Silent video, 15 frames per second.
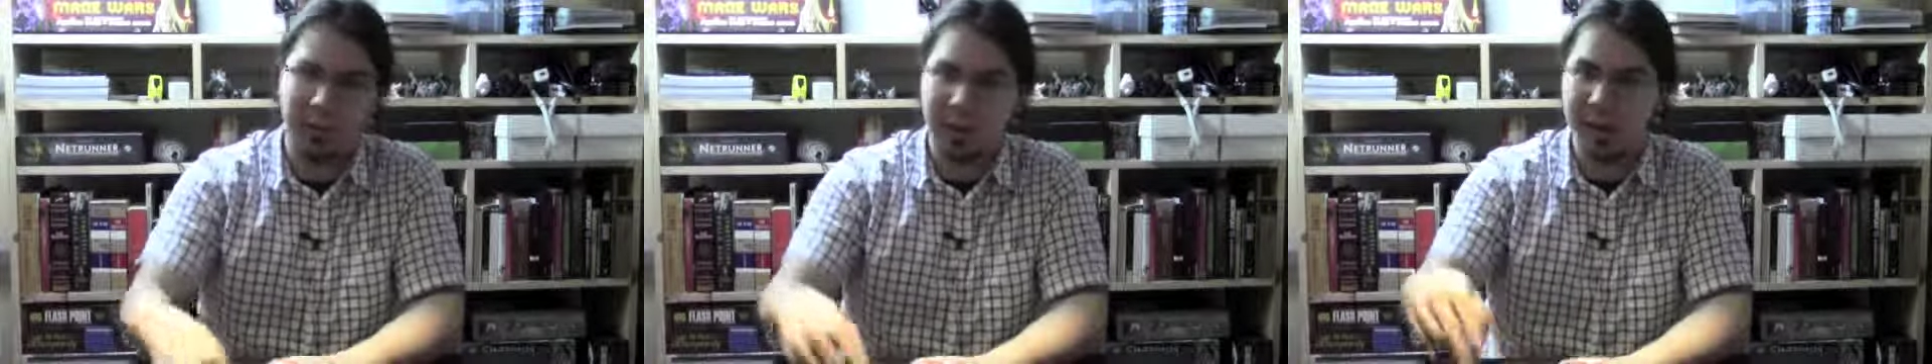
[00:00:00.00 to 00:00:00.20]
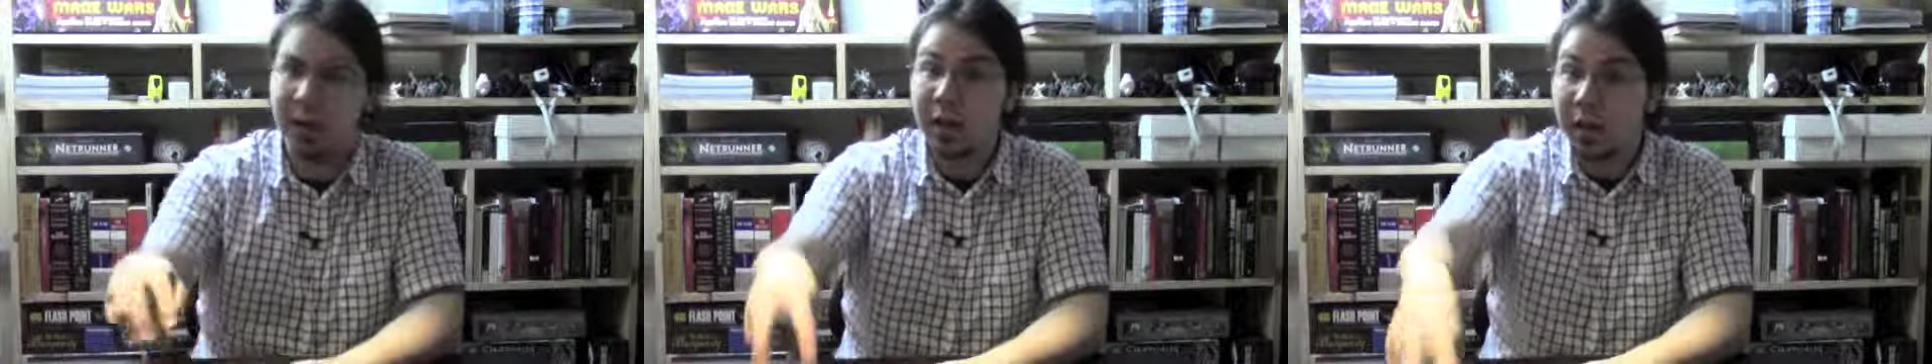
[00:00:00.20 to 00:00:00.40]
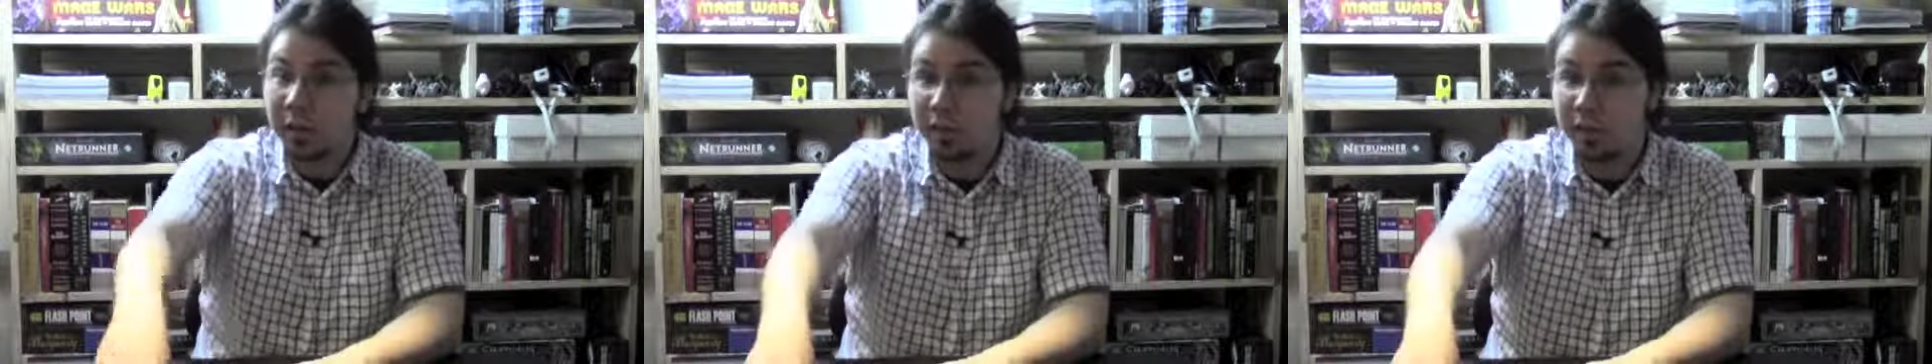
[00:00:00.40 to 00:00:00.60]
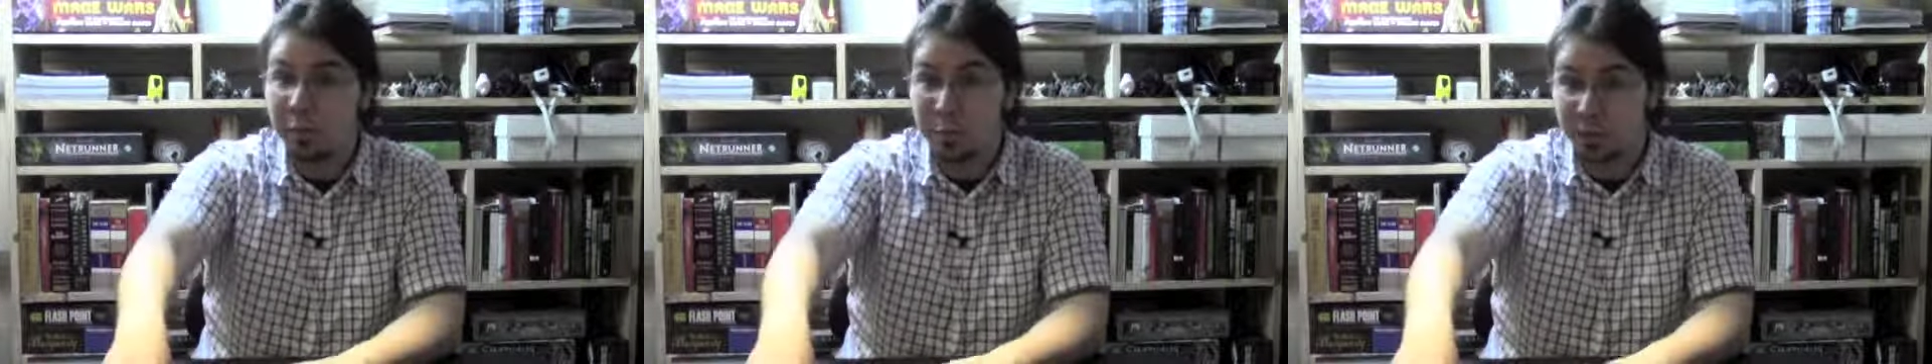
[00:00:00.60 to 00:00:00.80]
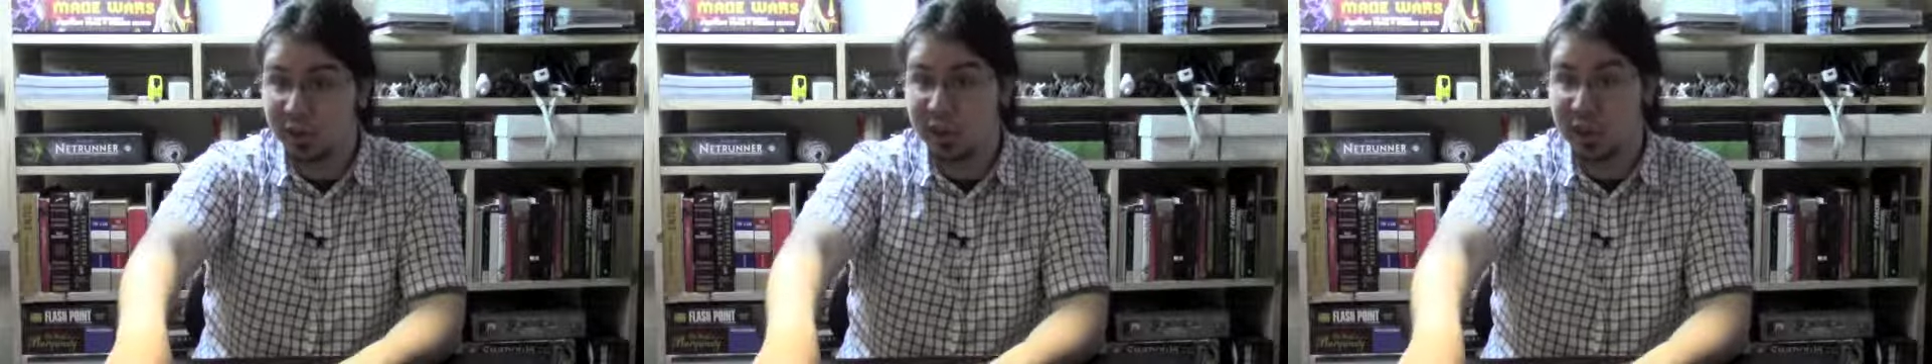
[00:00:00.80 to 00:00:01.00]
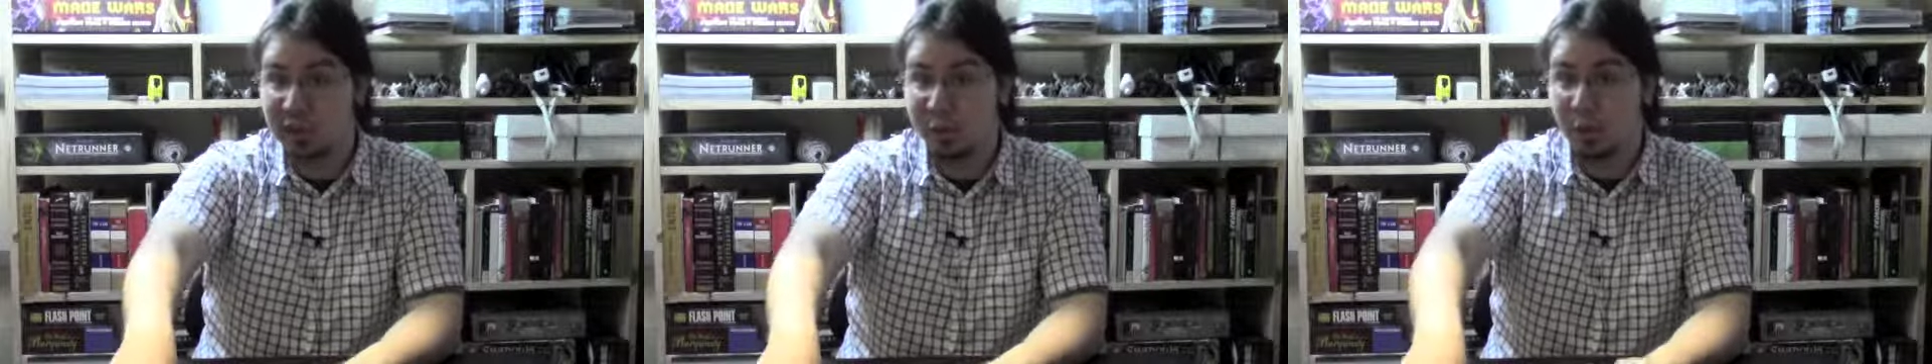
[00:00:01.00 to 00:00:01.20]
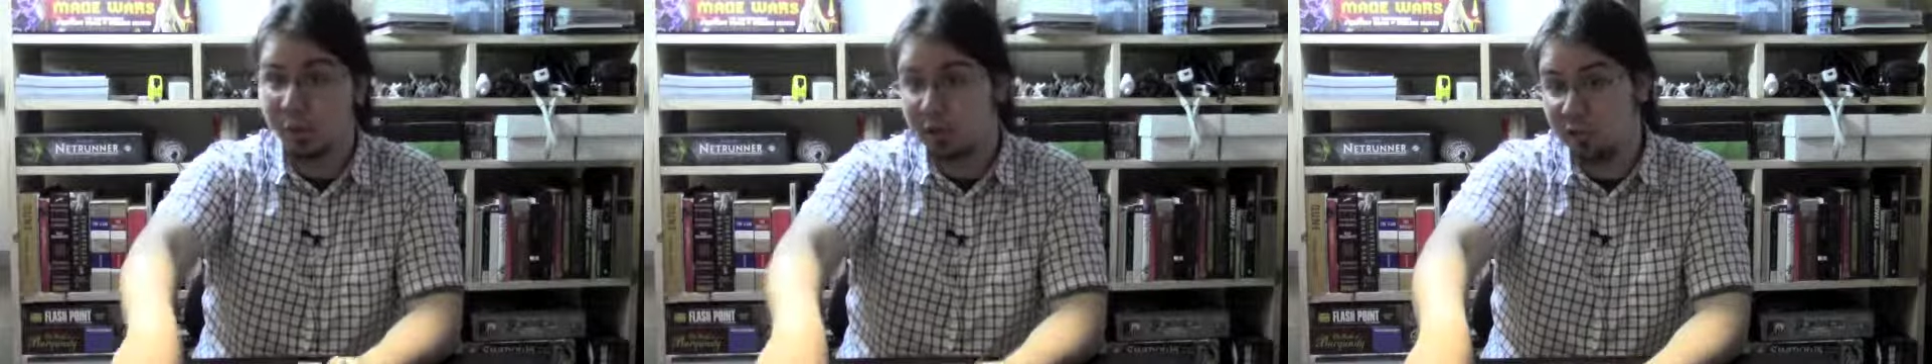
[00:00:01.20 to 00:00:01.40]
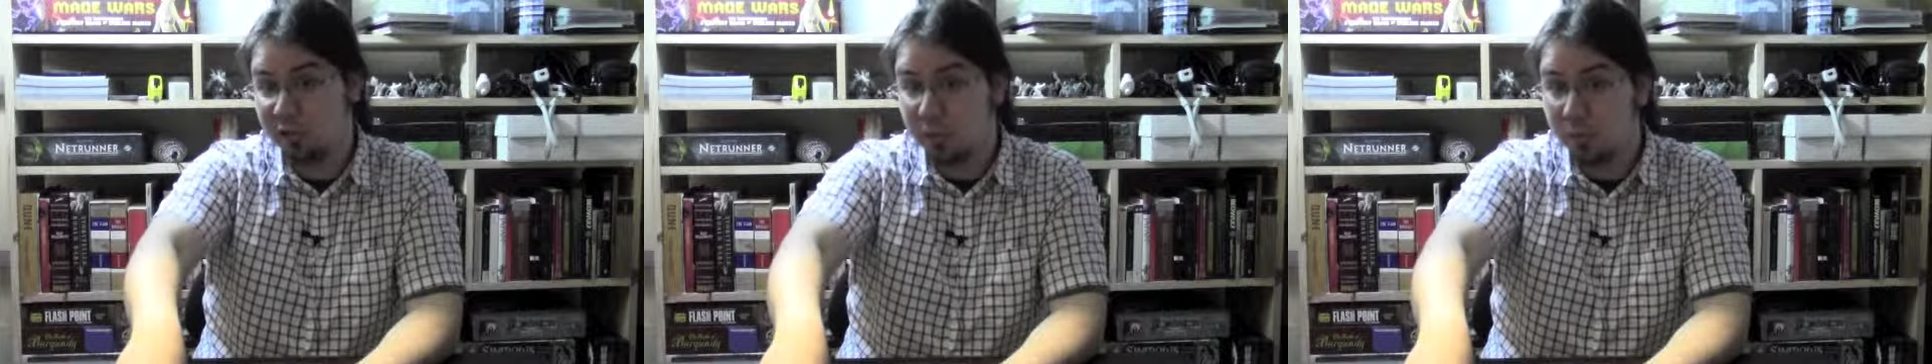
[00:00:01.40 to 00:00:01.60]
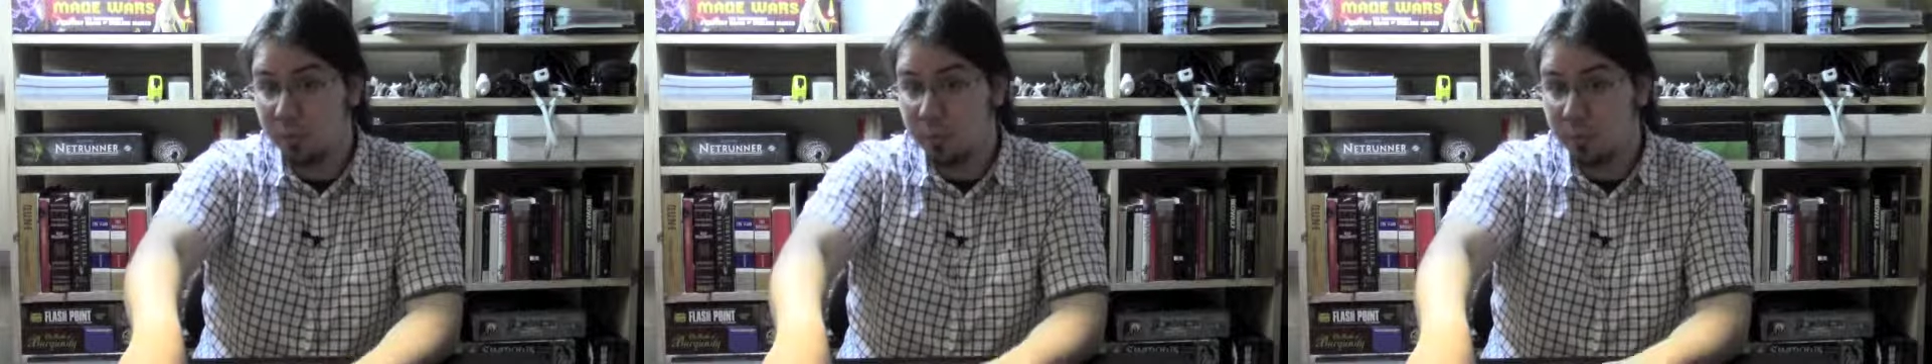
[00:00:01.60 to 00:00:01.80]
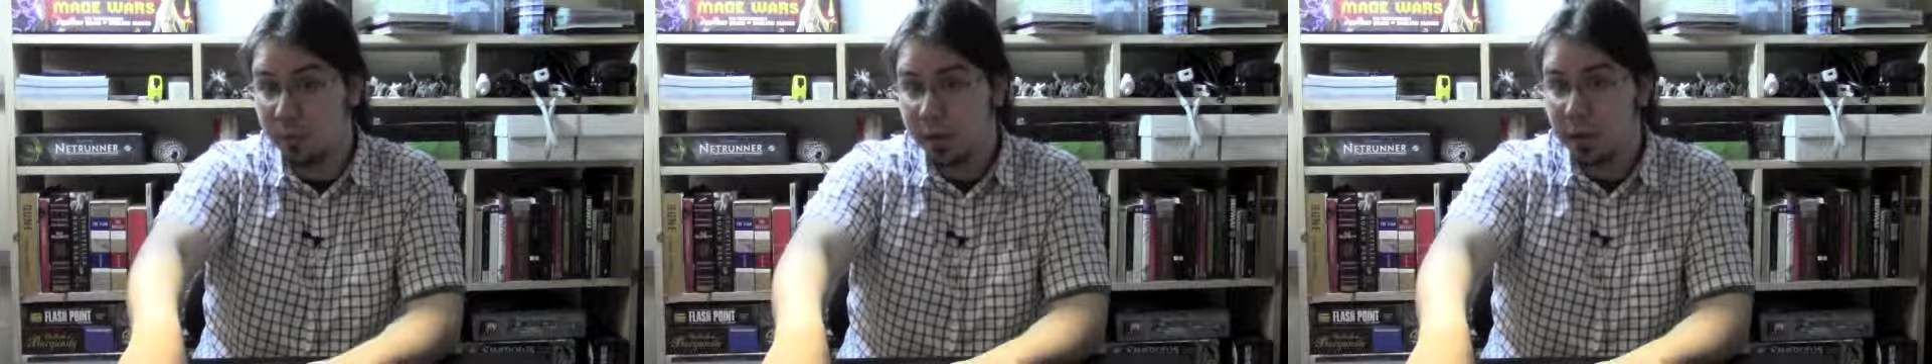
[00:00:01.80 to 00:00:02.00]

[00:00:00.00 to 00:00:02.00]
and then 2 more sets that are at 2,